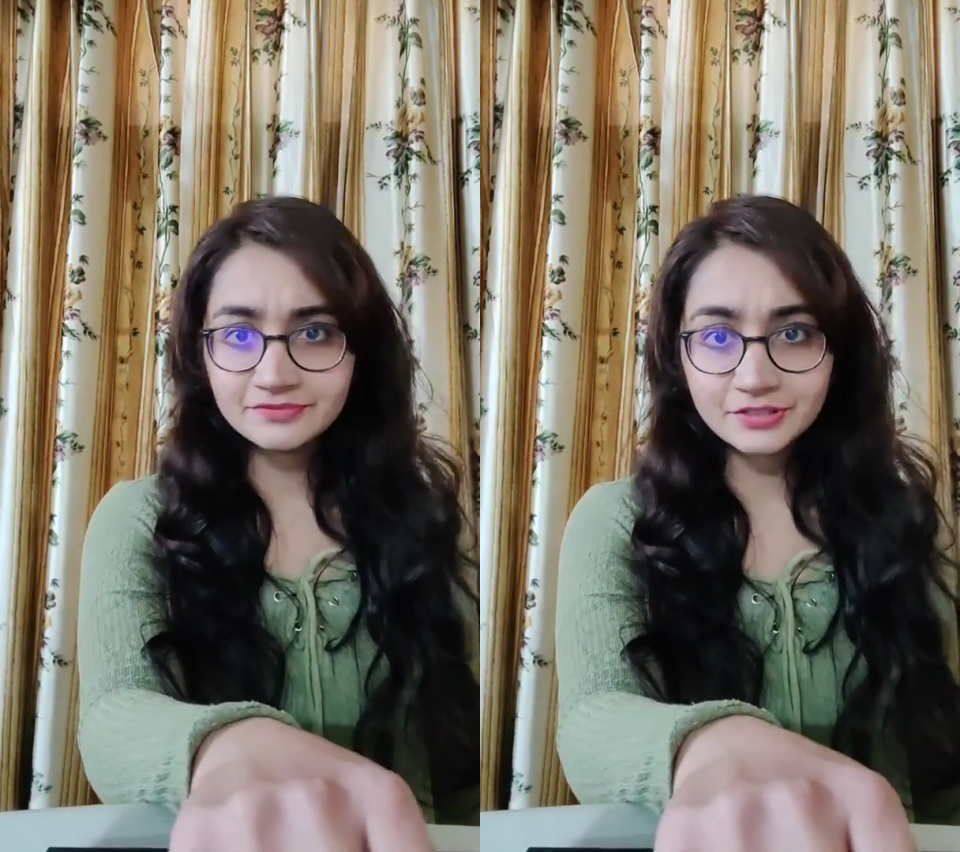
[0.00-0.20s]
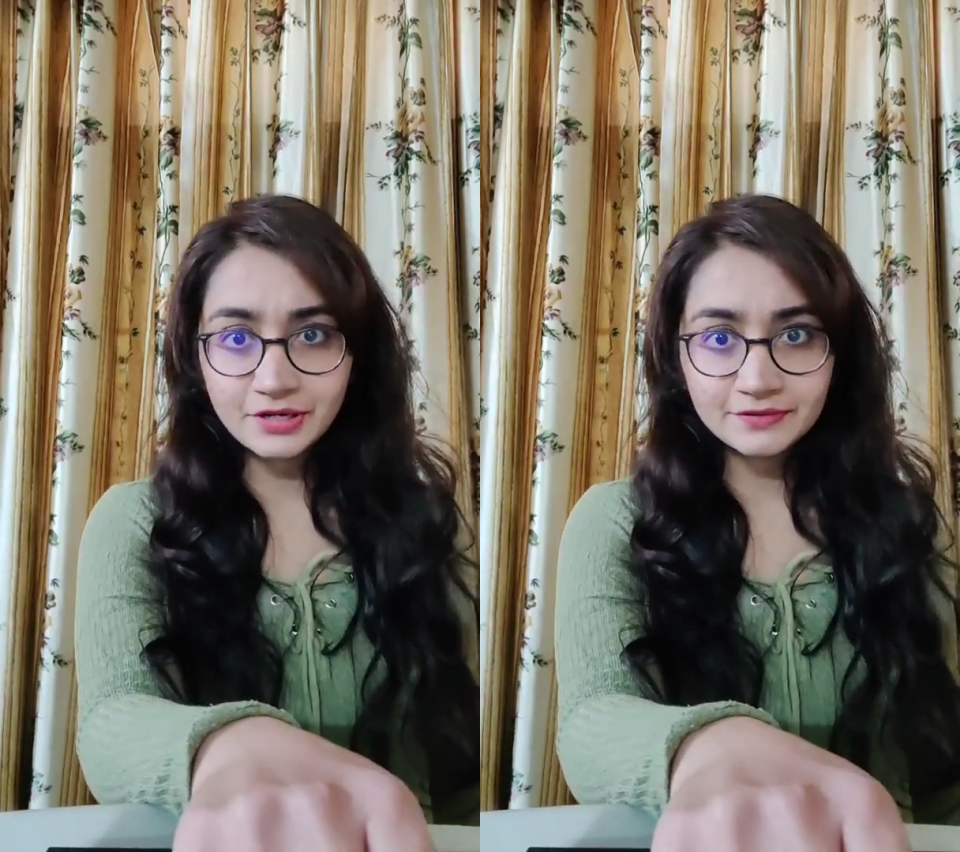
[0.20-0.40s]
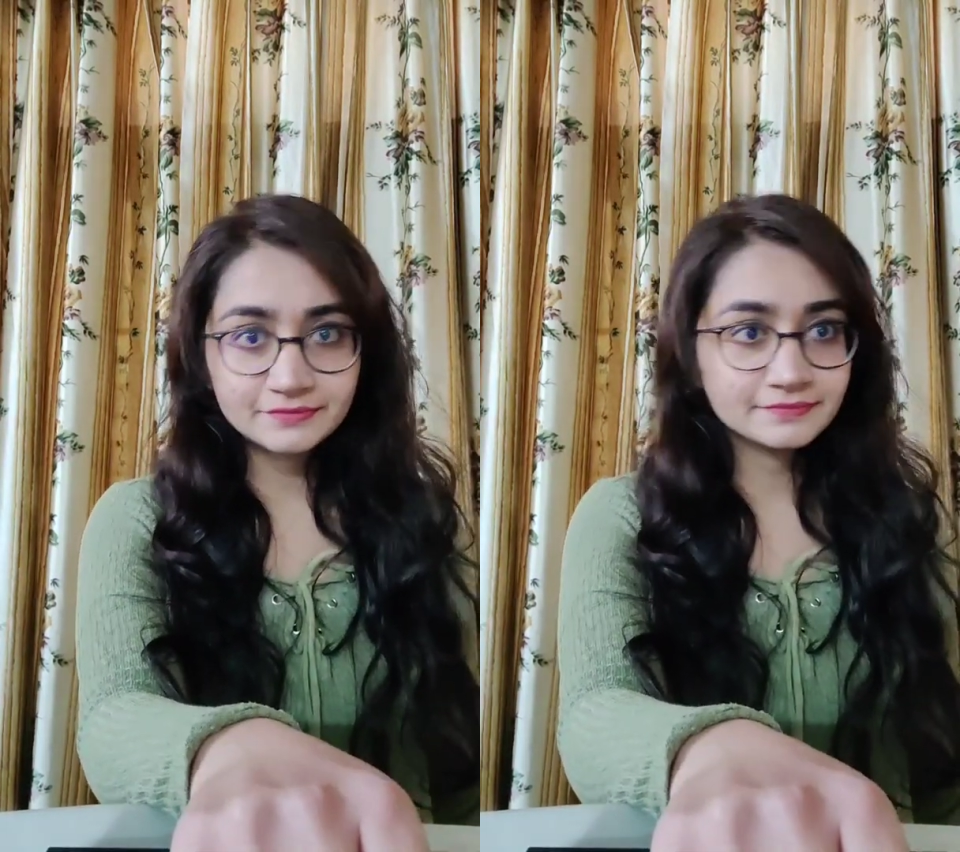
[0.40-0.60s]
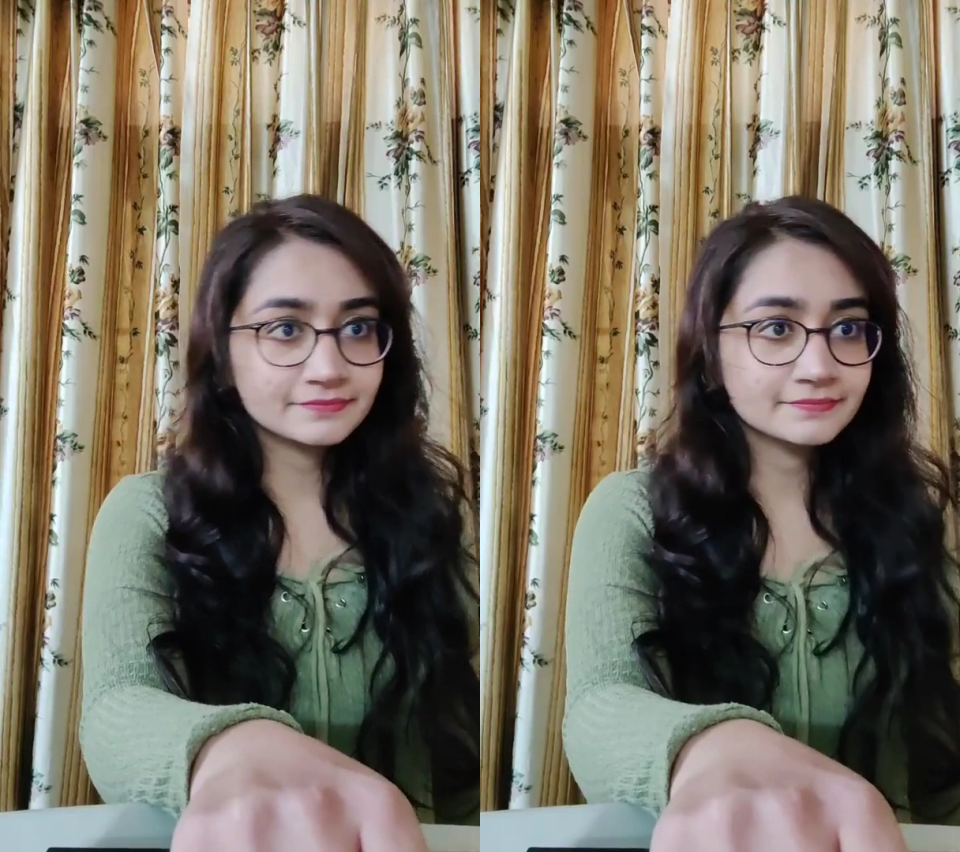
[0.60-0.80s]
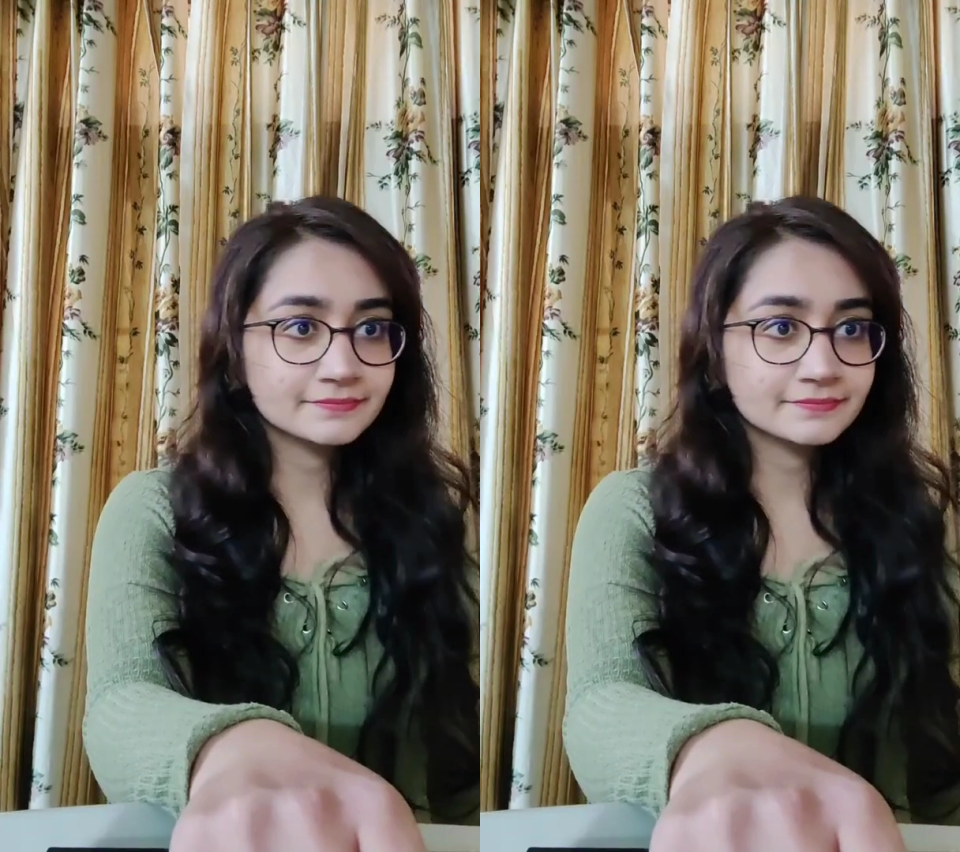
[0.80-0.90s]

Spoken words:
for now.